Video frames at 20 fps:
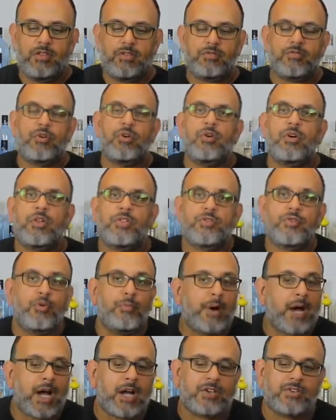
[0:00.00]
Throw
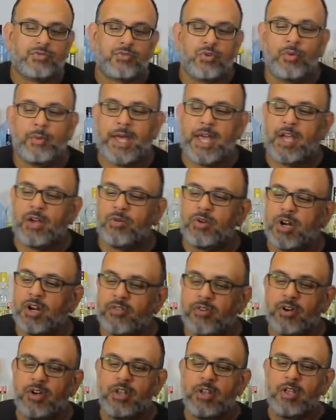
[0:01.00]
box, throw bag,
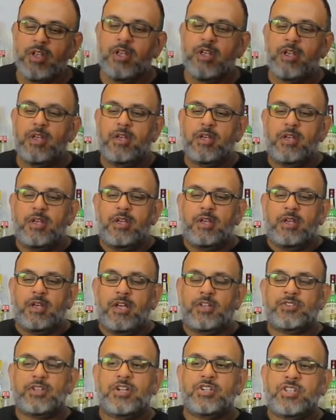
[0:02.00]
whatever.
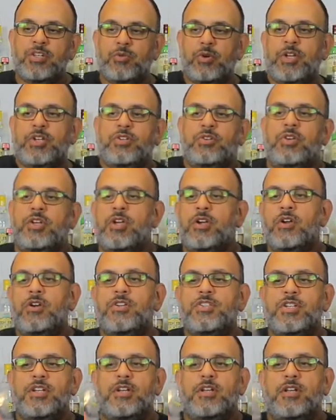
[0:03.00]
Essentially what you do here
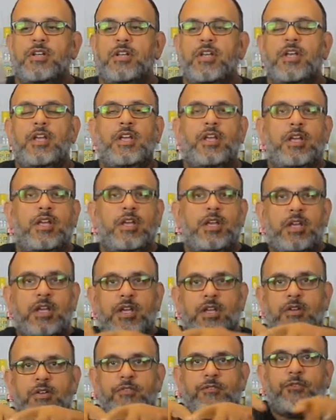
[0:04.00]
is
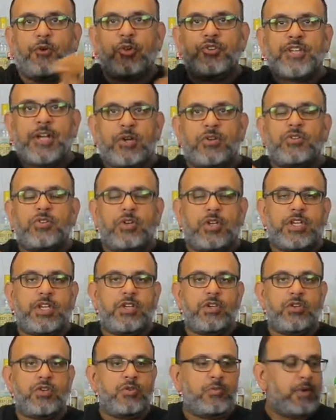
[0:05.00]
it folds out into a
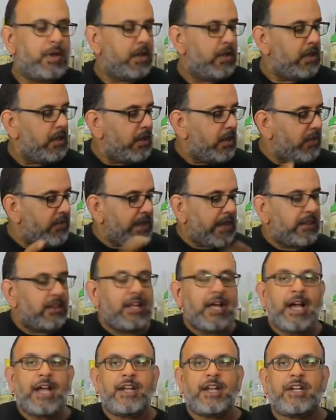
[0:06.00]
cube. That
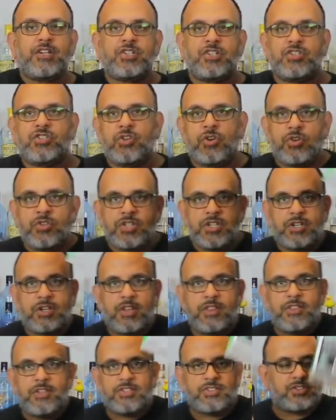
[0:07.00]
line I just showed you,
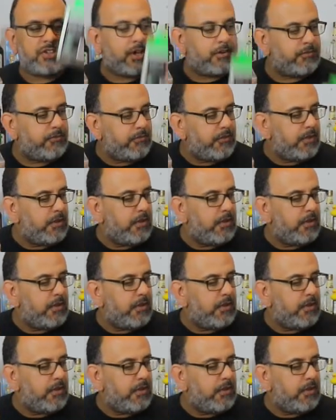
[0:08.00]
this stuff,